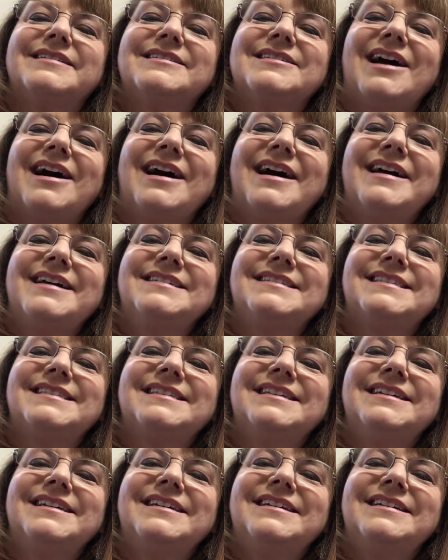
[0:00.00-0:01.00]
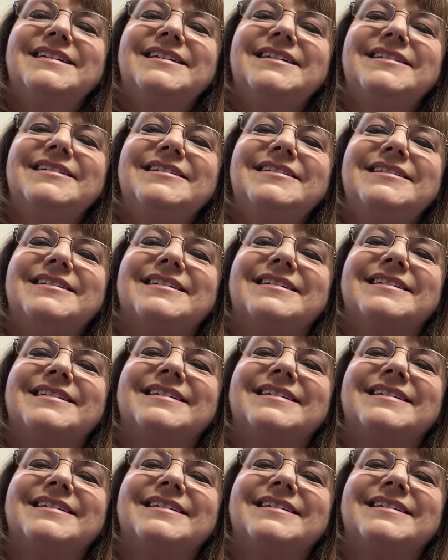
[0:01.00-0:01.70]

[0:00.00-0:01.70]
Tyson.